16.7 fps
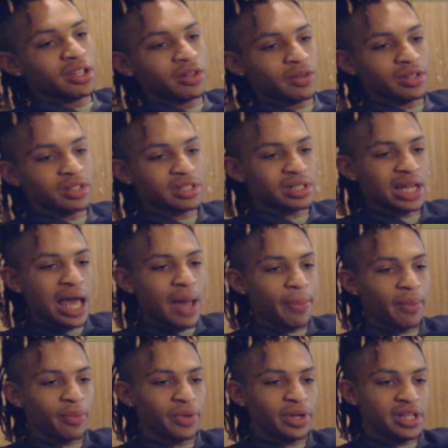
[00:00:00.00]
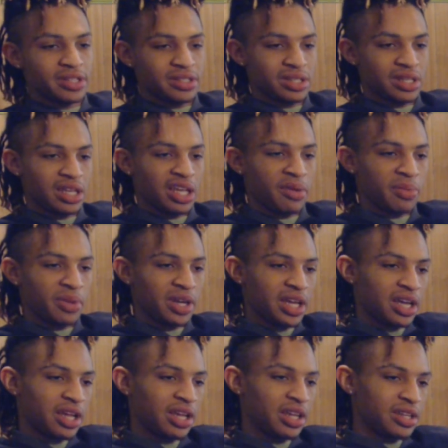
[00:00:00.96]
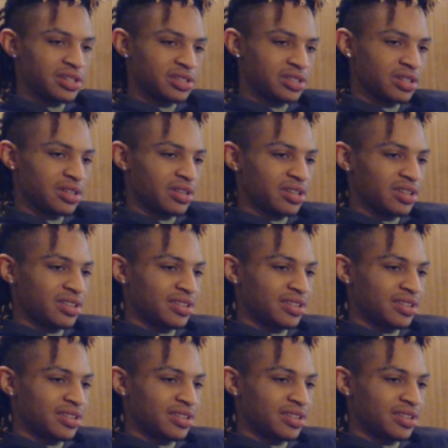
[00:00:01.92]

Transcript: was slapping when he see him and all that stuff.